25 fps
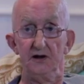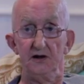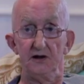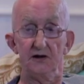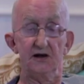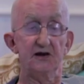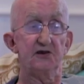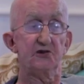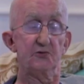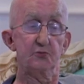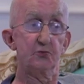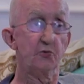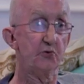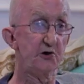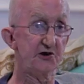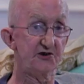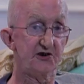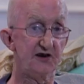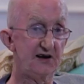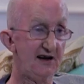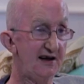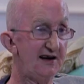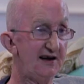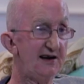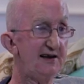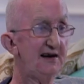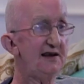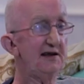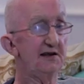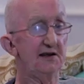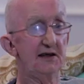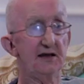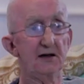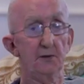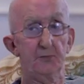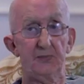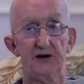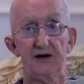This wasn't
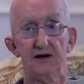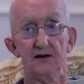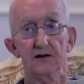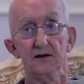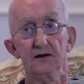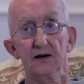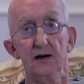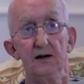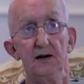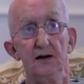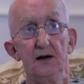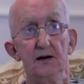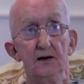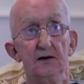anything about